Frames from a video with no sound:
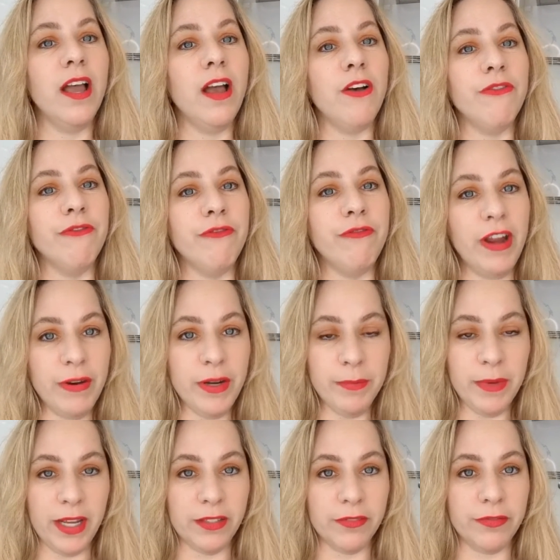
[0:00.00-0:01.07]
very
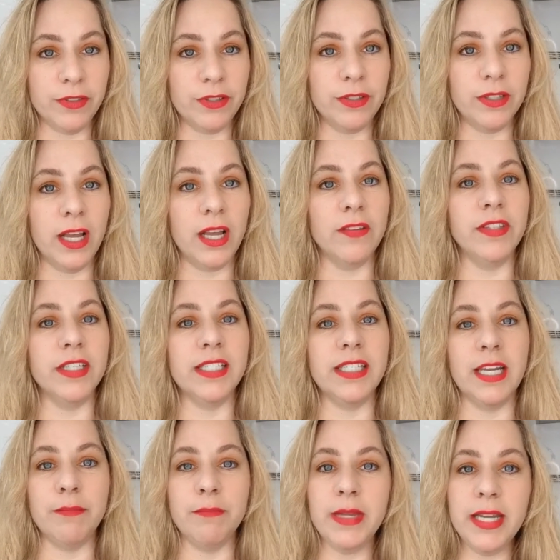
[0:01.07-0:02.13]
mindful of the state
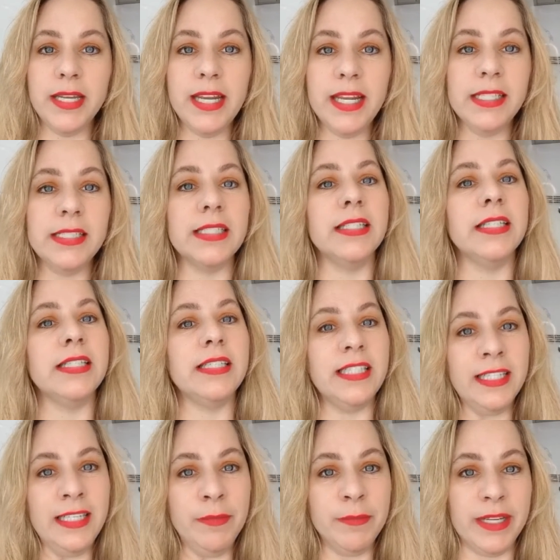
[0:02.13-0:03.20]
mandates and the city
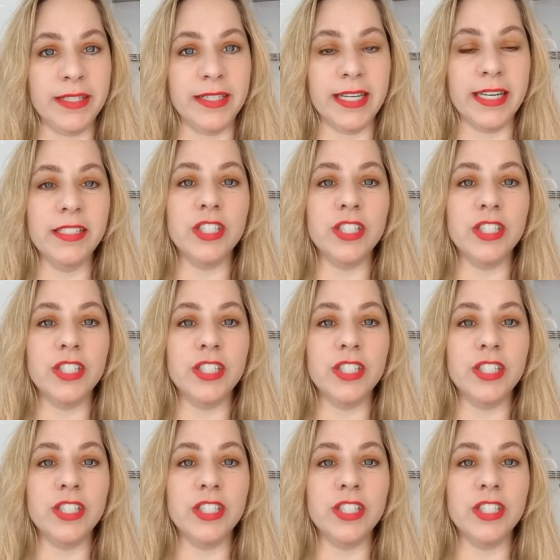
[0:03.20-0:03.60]
mandates.